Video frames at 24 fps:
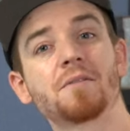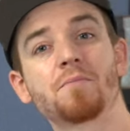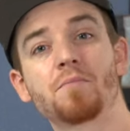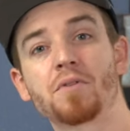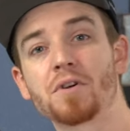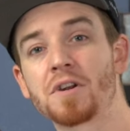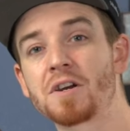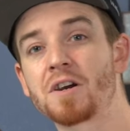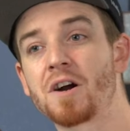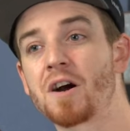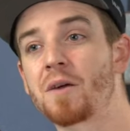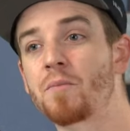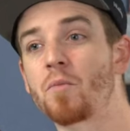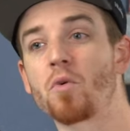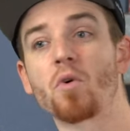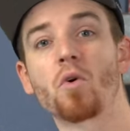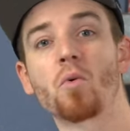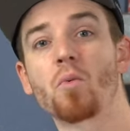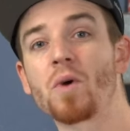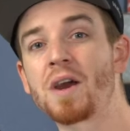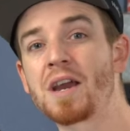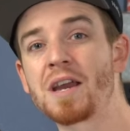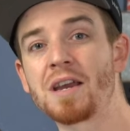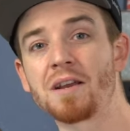Putting on
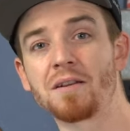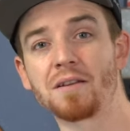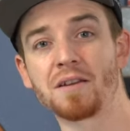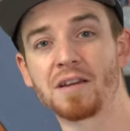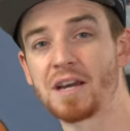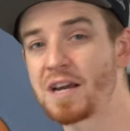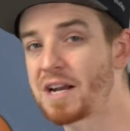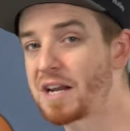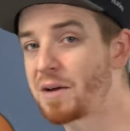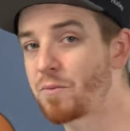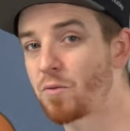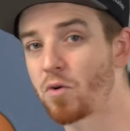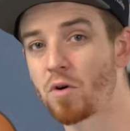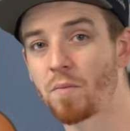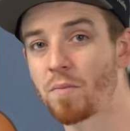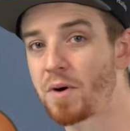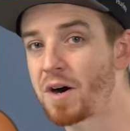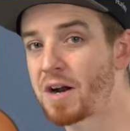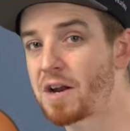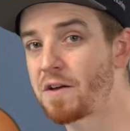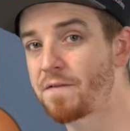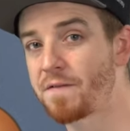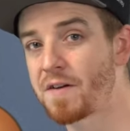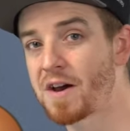more weight, gaining more
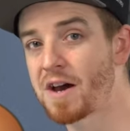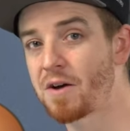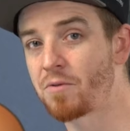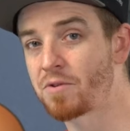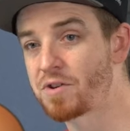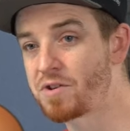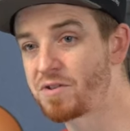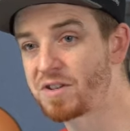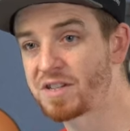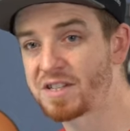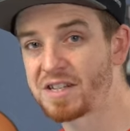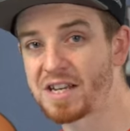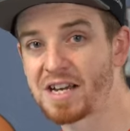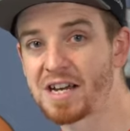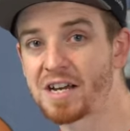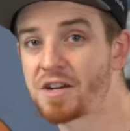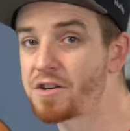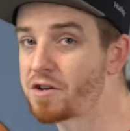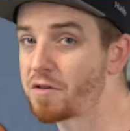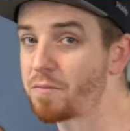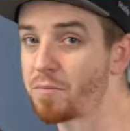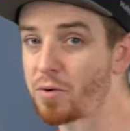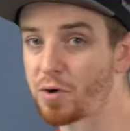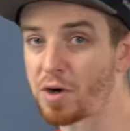body fat. When you
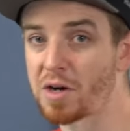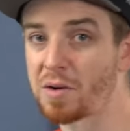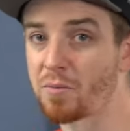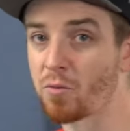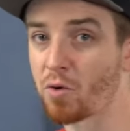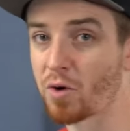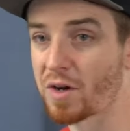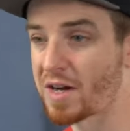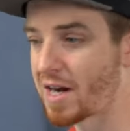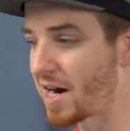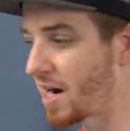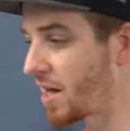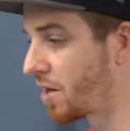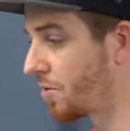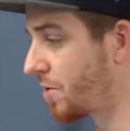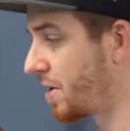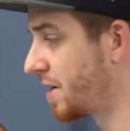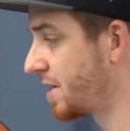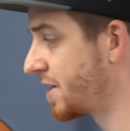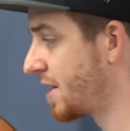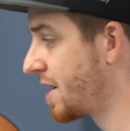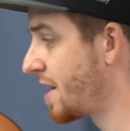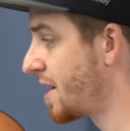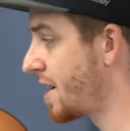stand, you're burning more
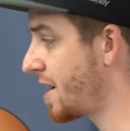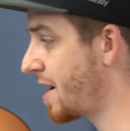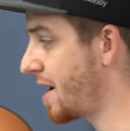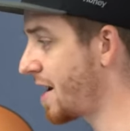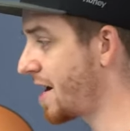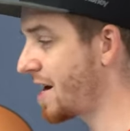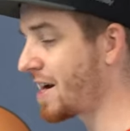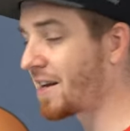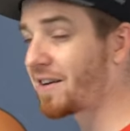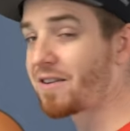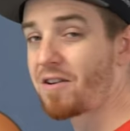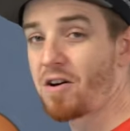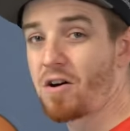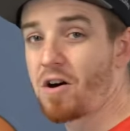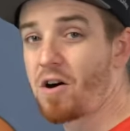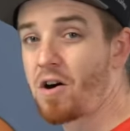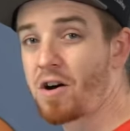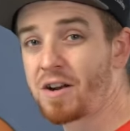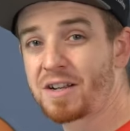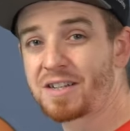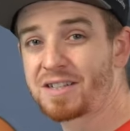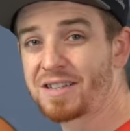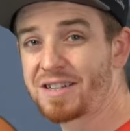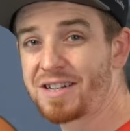calories. And
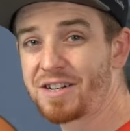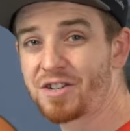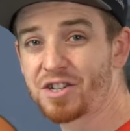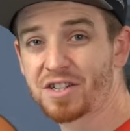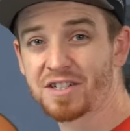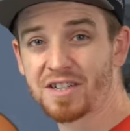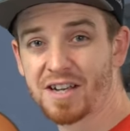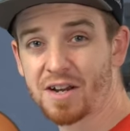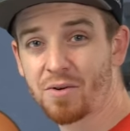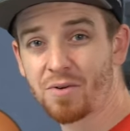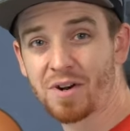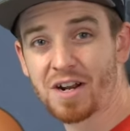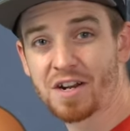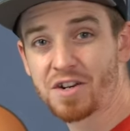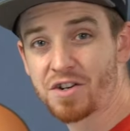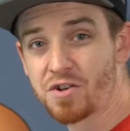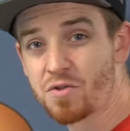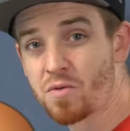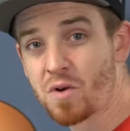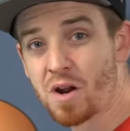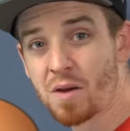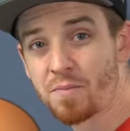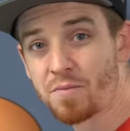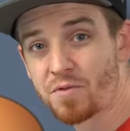honestly, just like when I'm
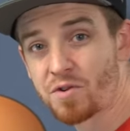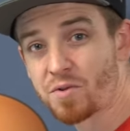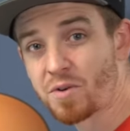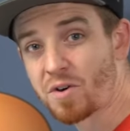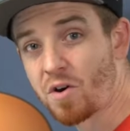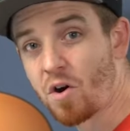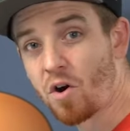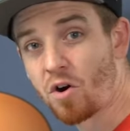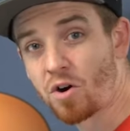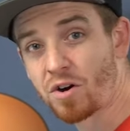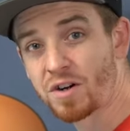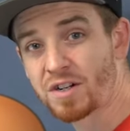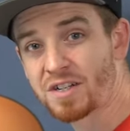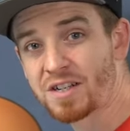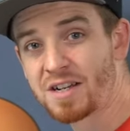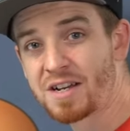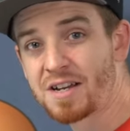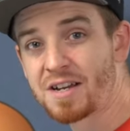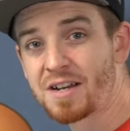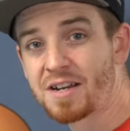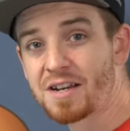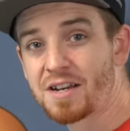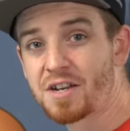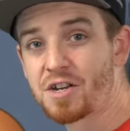doing art,
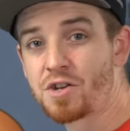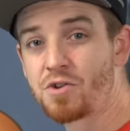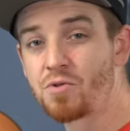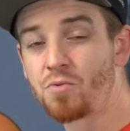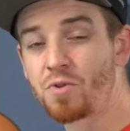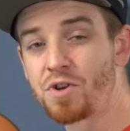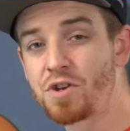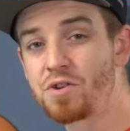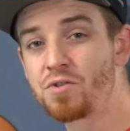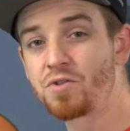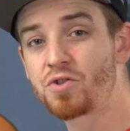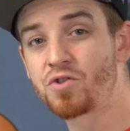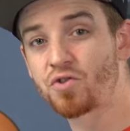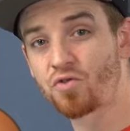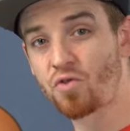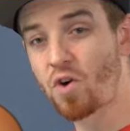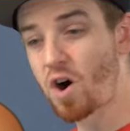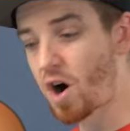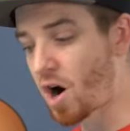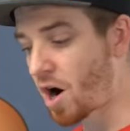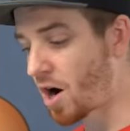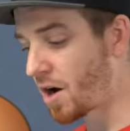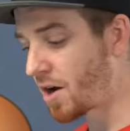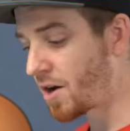when you
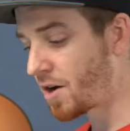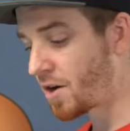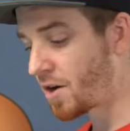draw,